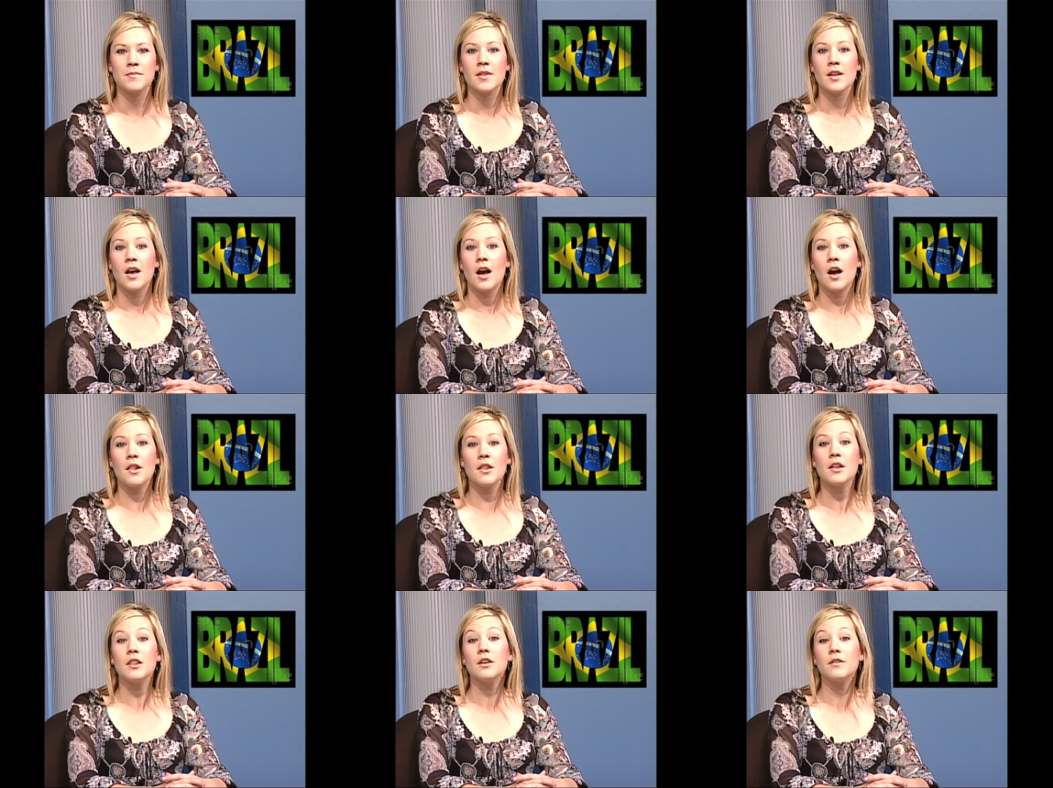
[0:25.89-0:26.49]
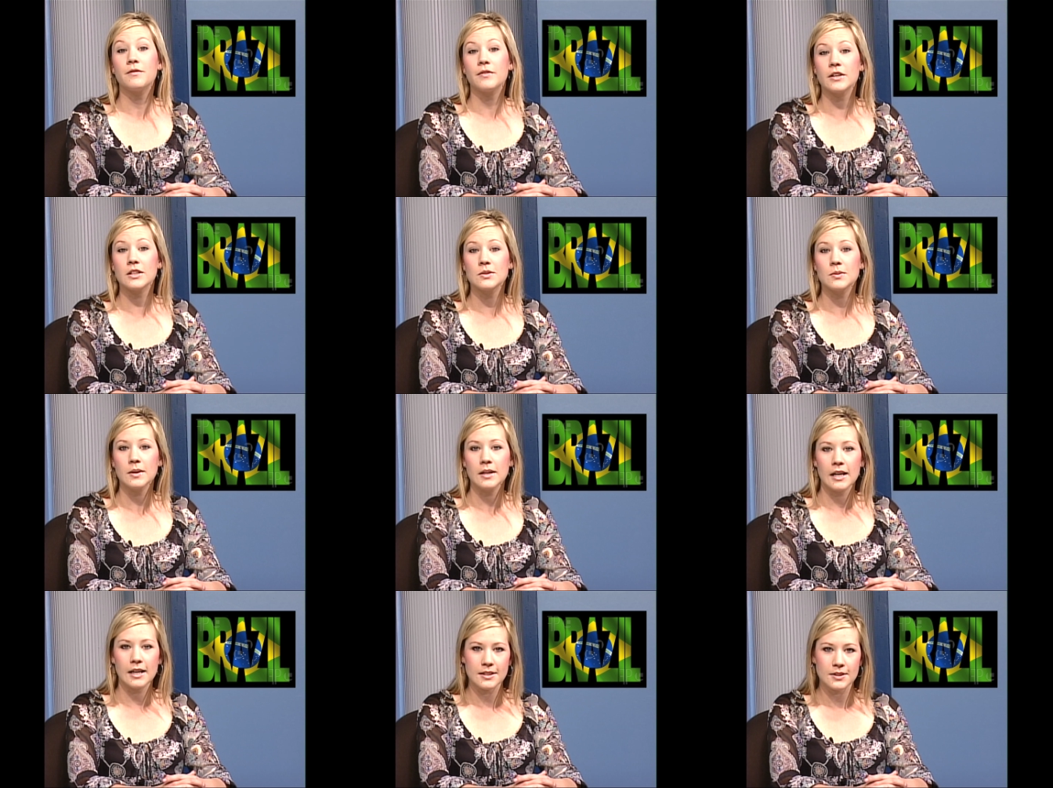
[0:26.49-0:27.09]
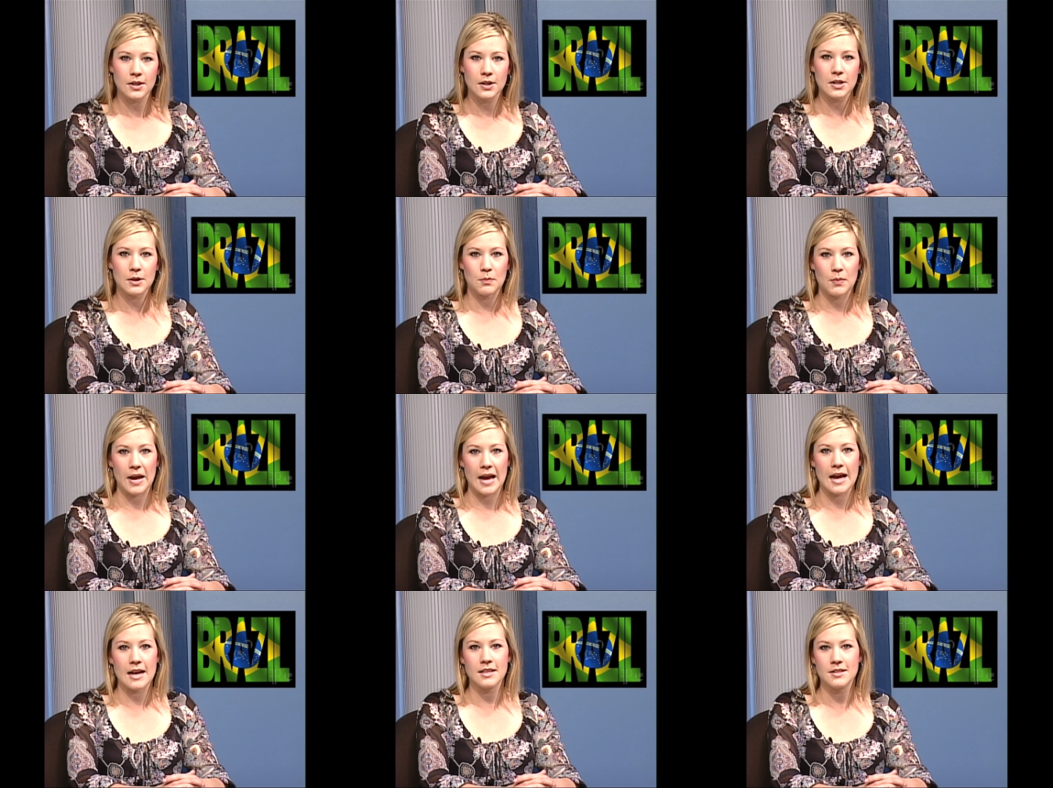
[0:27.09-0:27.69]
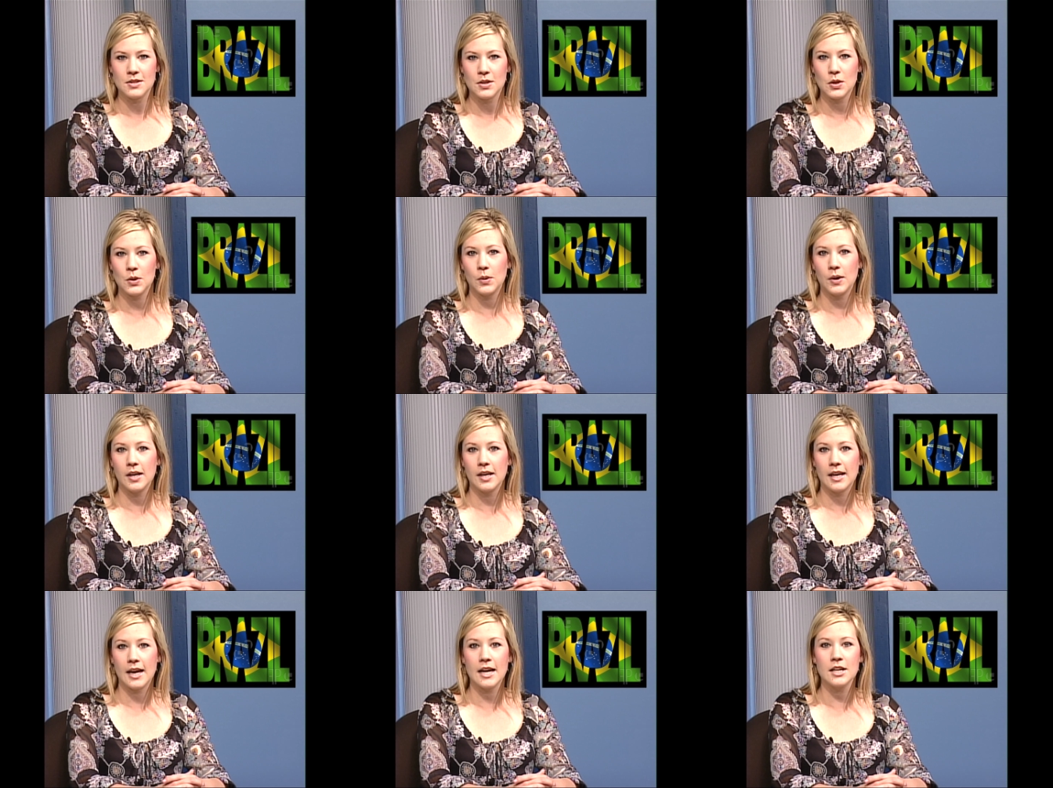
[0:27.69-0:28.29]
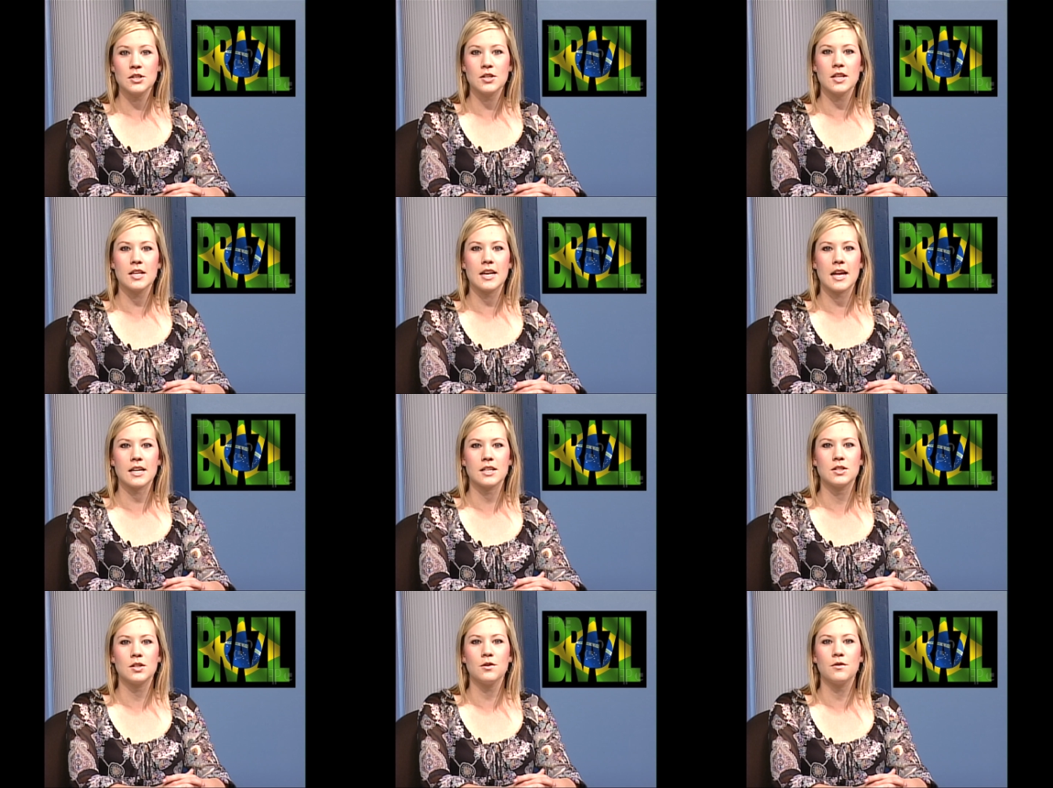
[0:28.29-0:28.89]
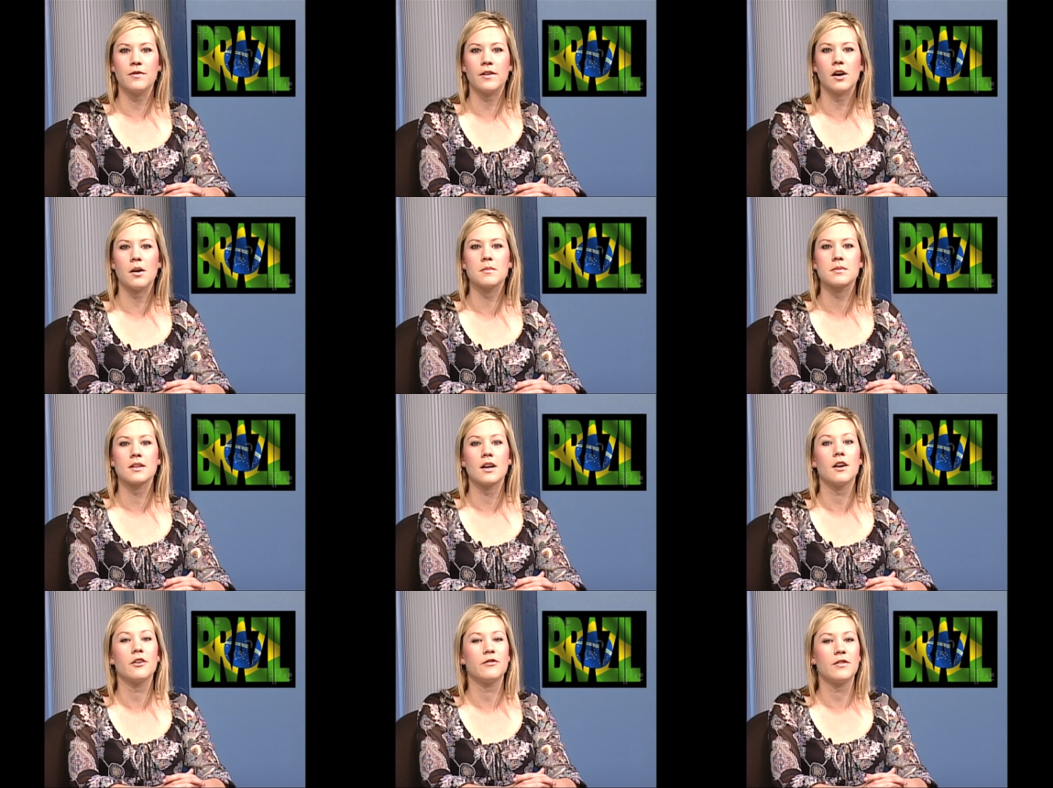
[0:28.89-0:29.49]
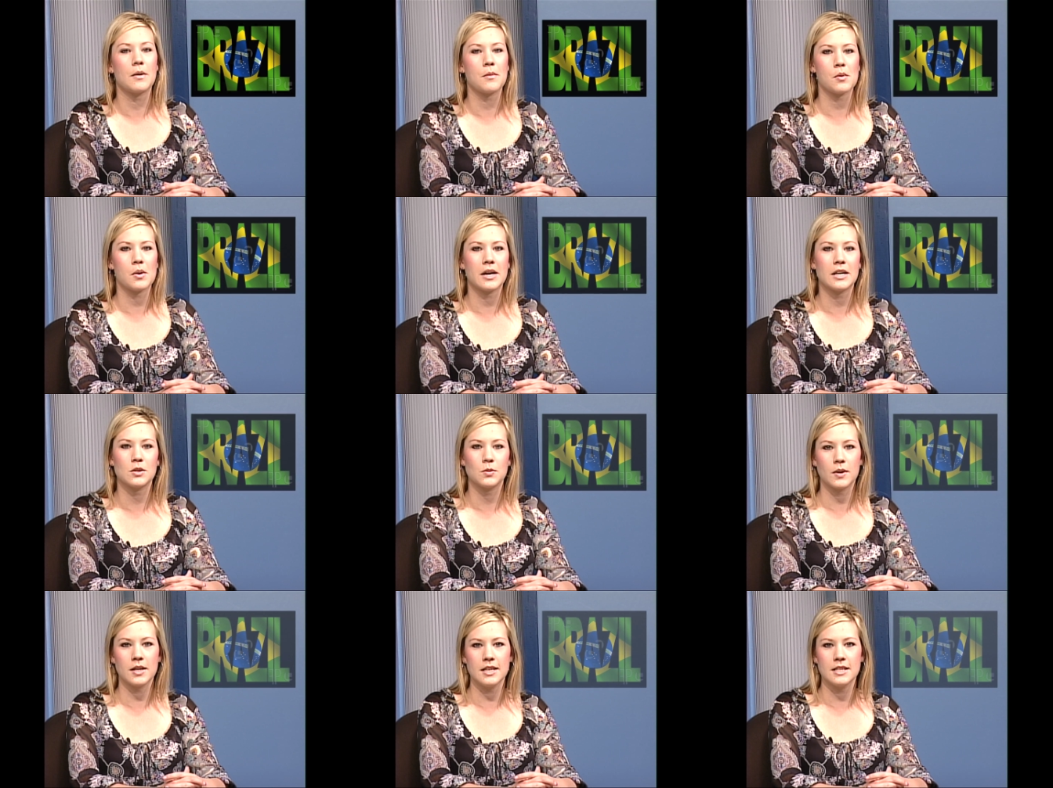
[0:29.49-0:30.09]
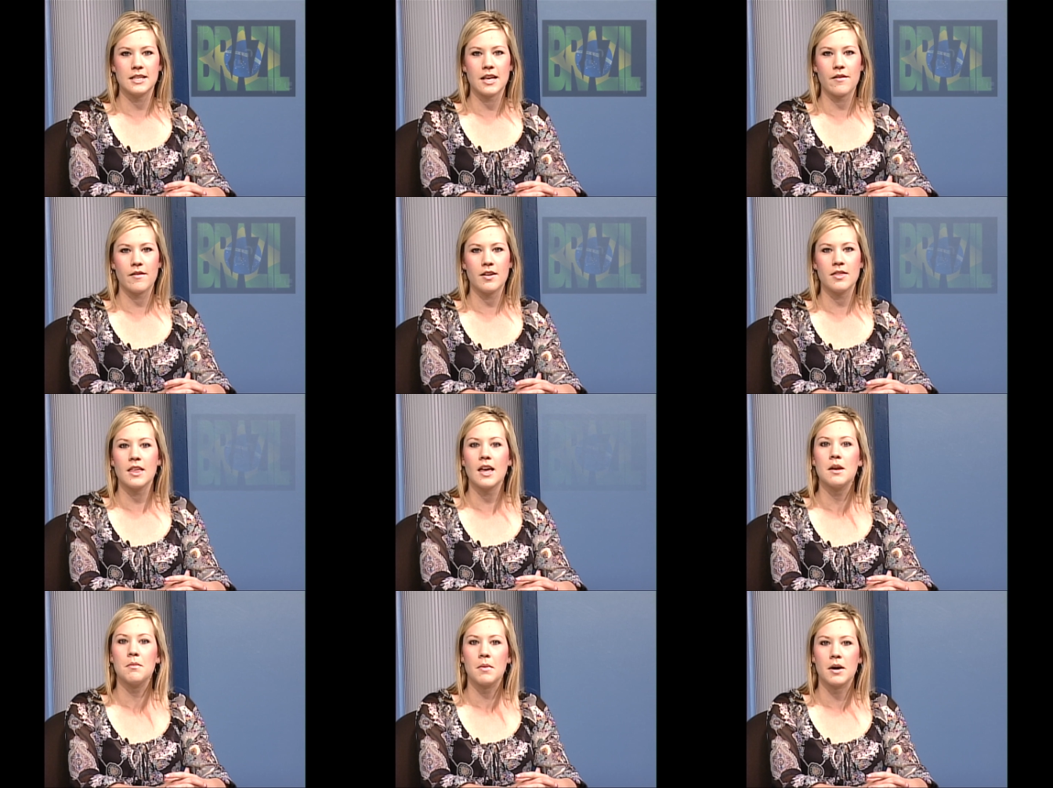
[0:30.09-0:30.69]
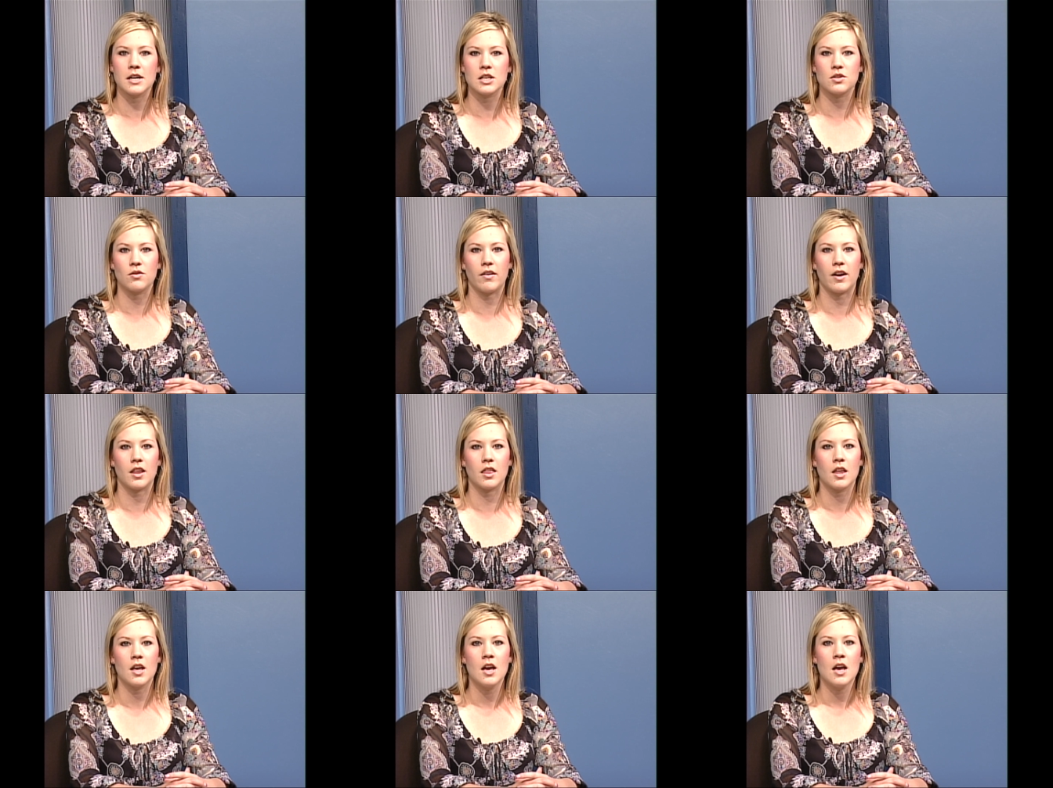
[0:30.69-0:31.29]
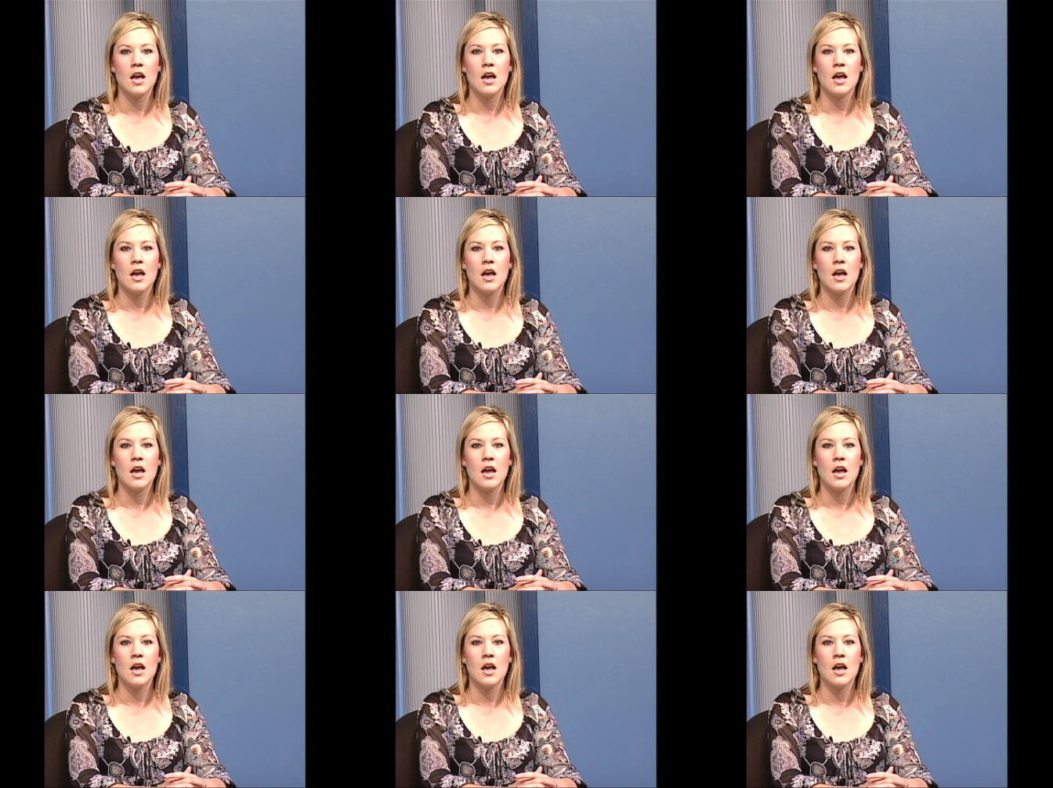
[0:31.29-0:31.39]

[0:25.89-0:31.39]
Although the first one has already passed, you can catch the next two films on February 27th and March 5th.